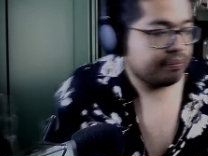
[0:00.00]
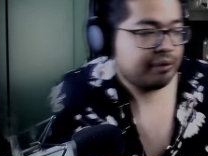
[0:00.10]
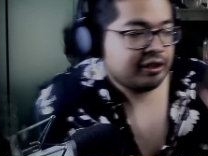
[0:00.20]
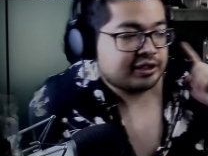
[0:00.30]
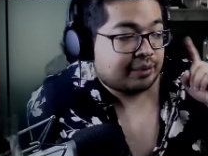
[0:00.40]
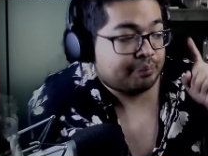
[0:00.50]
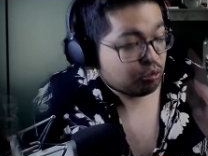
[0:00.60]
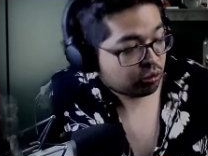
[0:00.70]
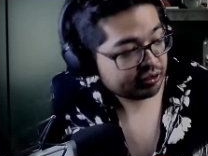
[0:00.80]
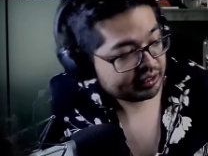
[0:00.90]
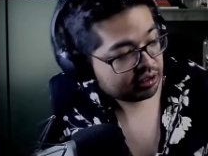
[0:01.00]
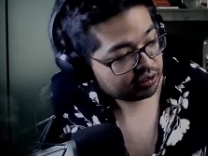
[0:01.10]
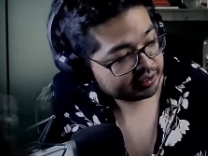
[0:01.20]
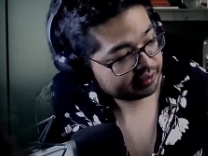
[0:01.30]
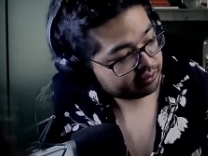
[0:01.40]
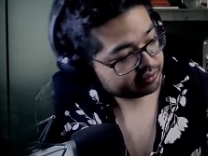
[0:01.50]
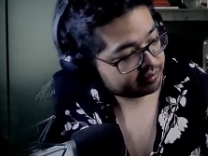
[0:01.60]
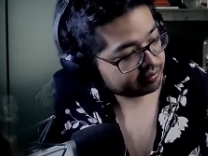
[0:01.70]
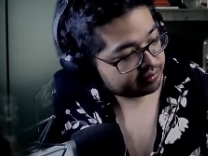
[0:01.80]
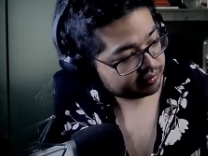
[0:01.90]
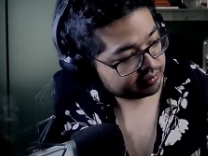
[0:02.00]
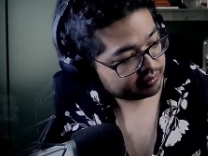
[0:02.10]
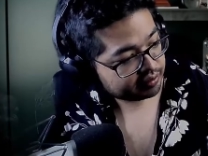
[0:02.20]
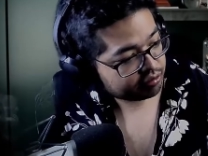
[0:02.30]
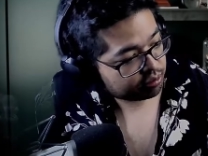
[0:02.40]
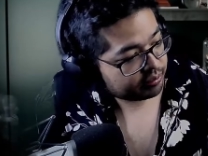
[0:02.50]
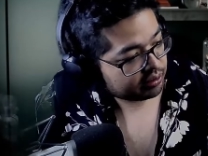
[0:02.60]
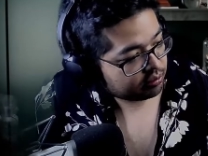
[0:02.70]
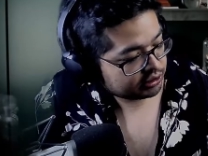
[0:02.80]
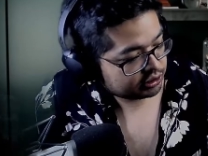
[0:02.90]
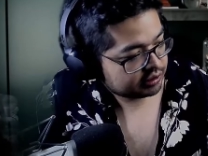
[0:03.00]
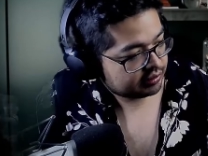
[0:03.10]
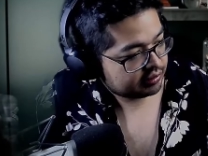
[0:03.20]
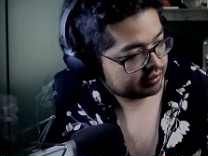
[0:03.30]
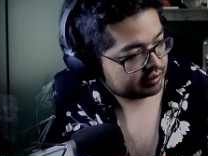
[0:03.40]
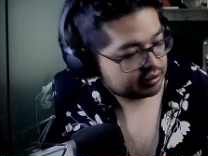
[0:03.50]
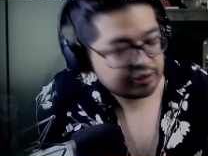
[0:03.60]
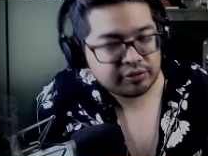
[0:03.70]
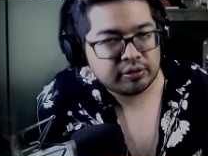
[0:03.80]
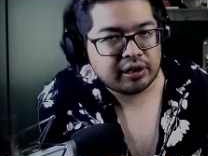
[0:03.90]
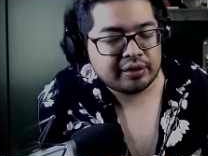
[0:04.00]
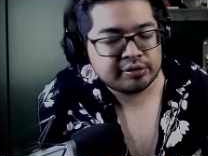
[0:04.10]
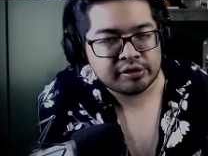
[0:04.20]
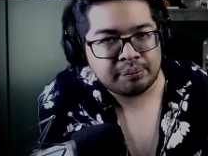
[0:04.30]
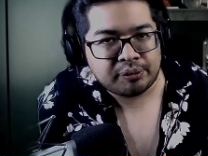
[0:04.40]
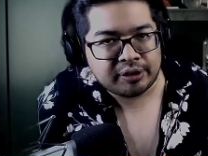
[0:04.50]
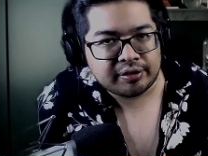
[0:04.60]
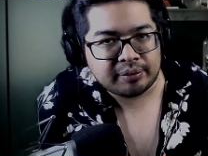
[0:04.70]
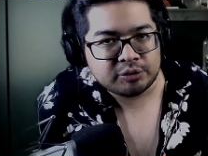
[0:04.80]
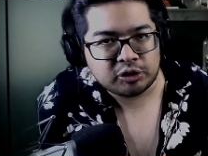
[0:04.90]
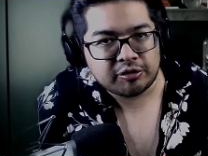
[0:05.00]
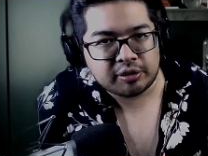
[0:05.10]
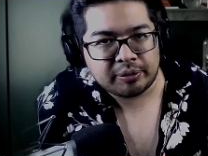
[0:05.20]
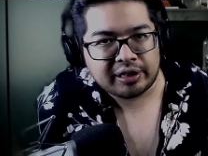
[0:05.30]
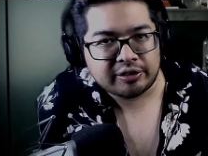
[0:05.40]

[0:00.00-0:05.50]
Mock Tank, but were they all killed? That's the real question. Because at some point, I'm sure someone